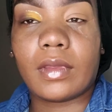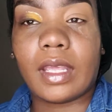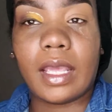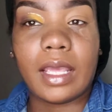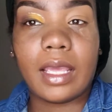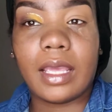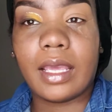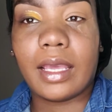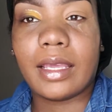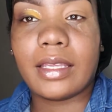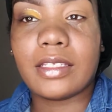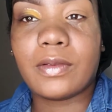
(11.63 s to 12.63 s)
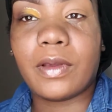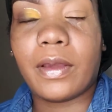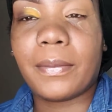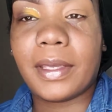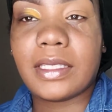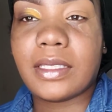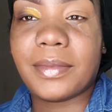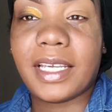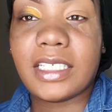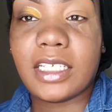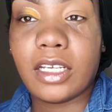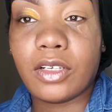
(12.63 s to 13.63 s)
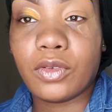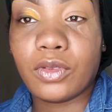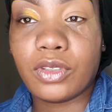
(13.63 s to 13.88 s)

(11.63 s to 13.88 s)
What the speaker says: Hey guys, welcome back to my channel.